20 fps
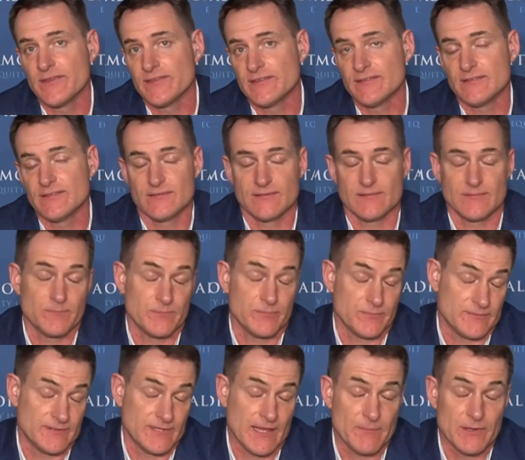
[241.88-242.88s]
This is
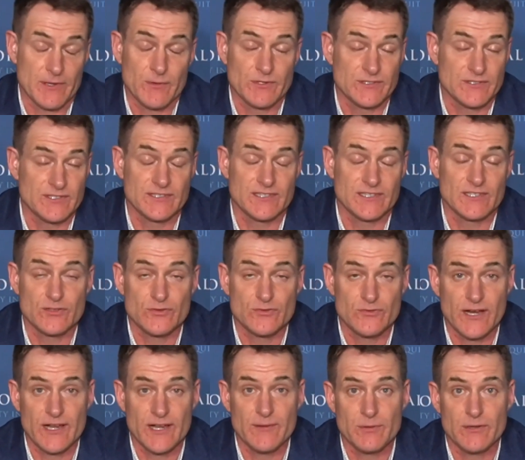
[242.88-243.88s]
something which is
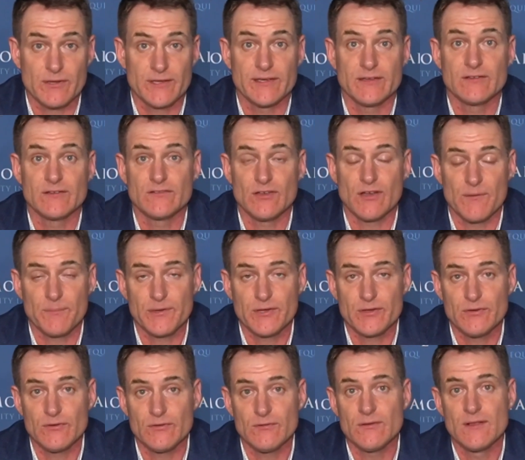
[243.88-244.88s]
incredibly
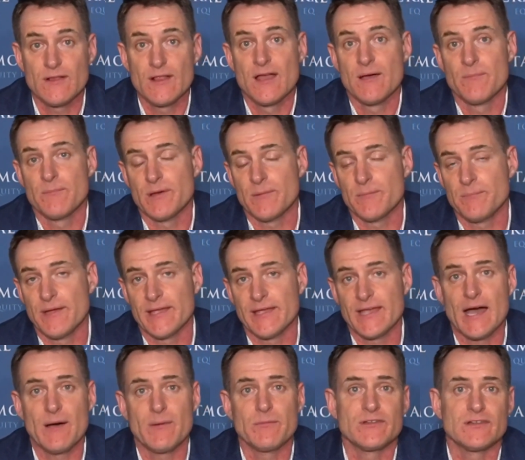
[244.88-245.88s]
topical, but
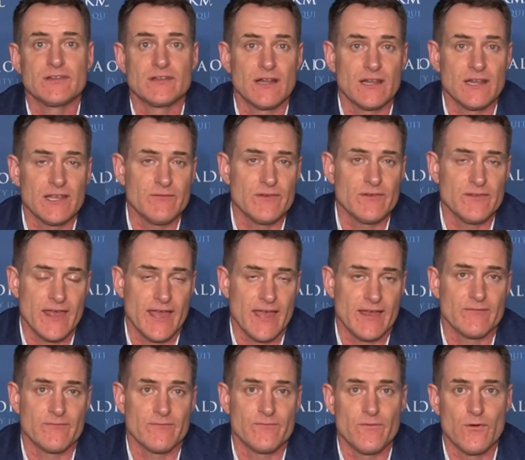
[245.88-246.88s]
being able to deliver
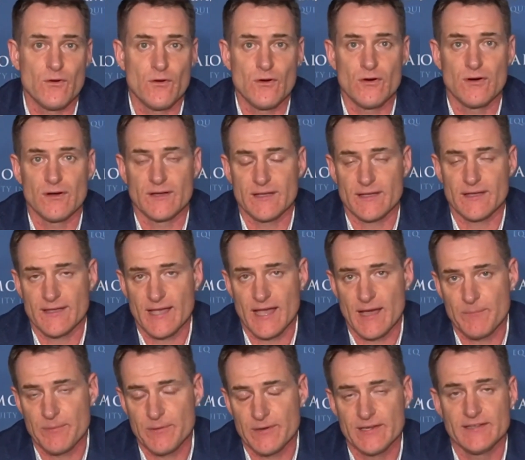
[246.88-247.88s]
that for
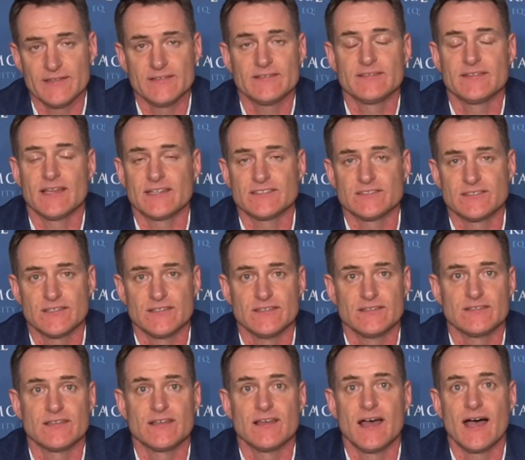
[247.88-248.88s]
companies such
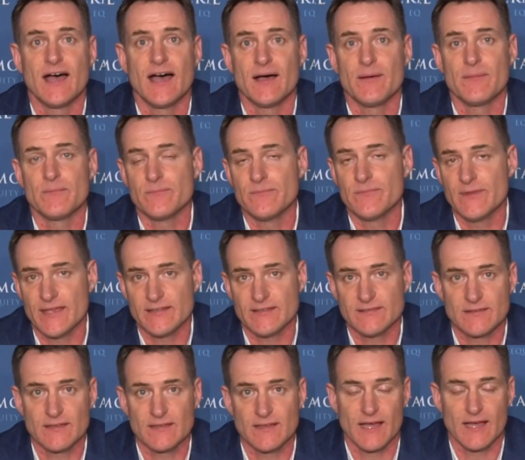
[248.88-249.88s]
as
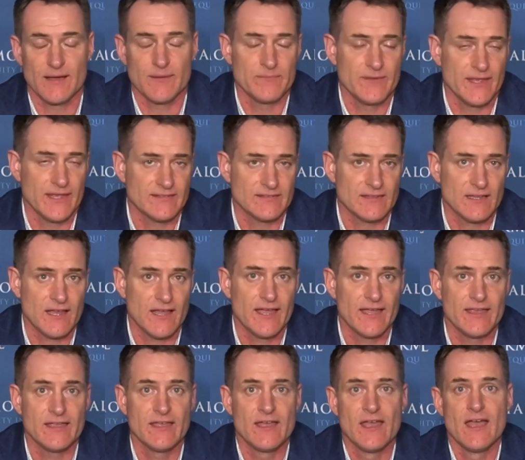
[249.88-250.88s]

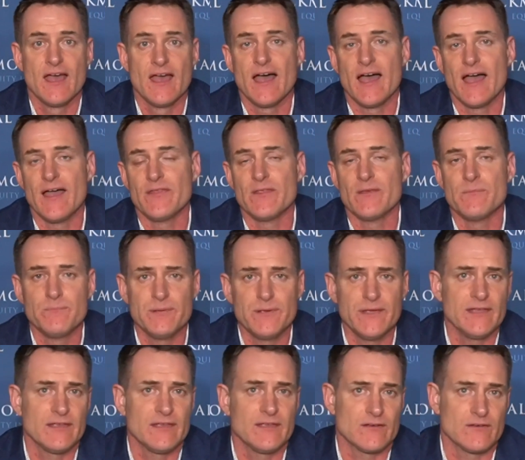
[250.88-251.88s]
Nestle and
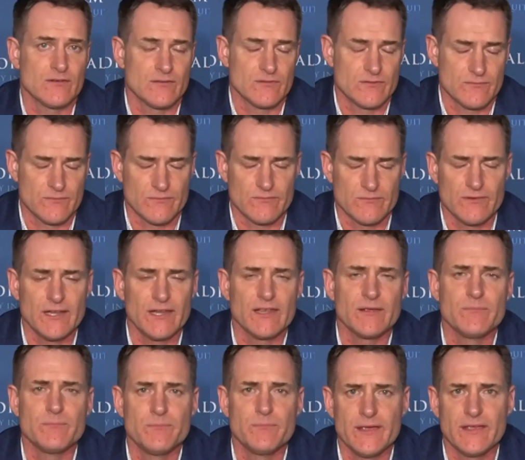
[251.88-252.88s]
the
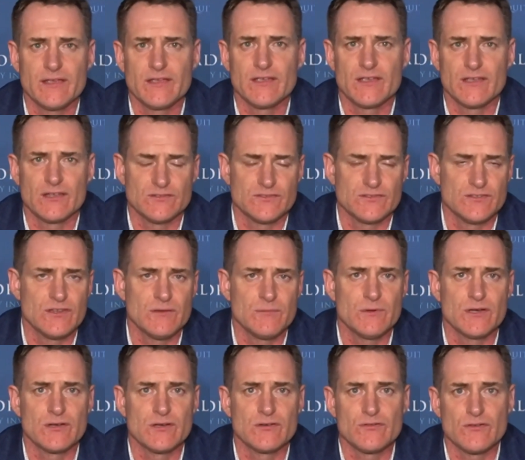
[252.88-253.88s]
really big
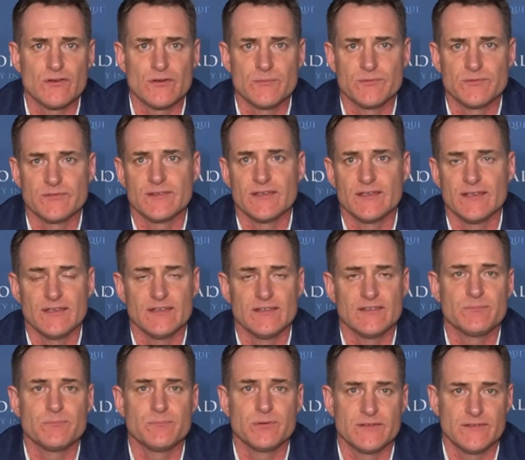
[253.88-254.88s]
consumer groups
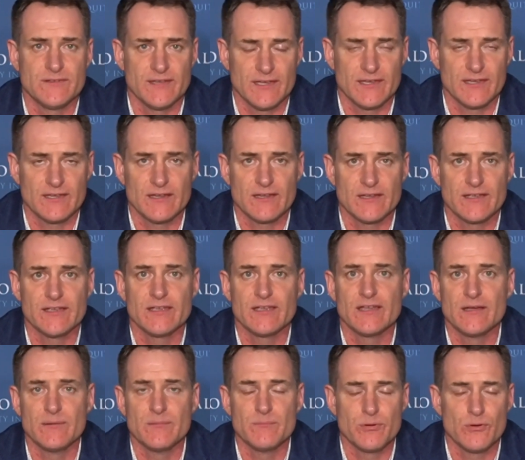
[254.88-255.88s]
is particularly
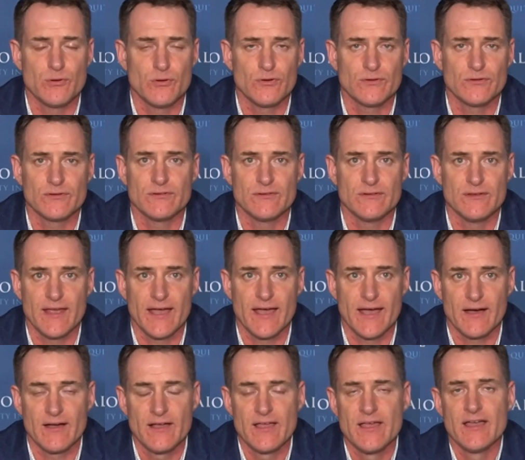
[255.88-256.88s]
important
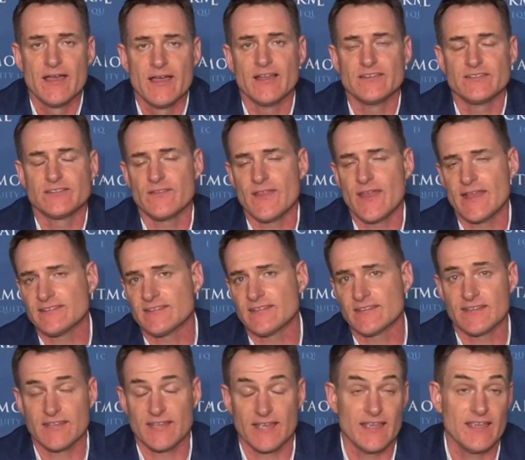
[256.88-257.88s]
now. And so that's
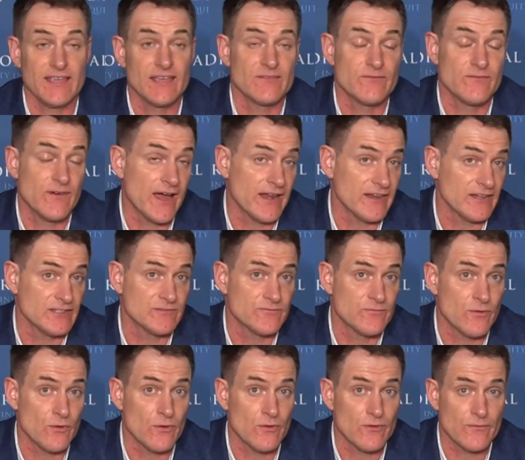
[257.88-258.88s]
a key advantage
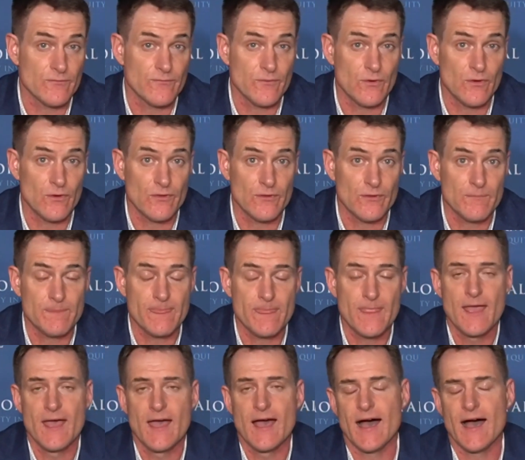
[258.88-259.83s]
for them.